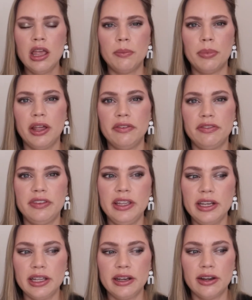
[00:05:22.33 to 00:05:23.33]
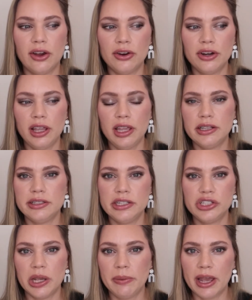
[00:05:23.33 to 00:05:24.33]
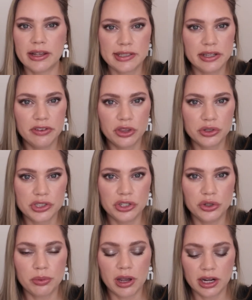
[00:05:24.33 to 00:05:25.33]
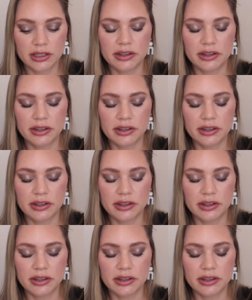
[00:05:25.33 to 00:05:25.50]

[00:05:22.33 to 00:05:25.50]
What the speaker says: But I've seen it already in TJ Maxx, even though it's a new product.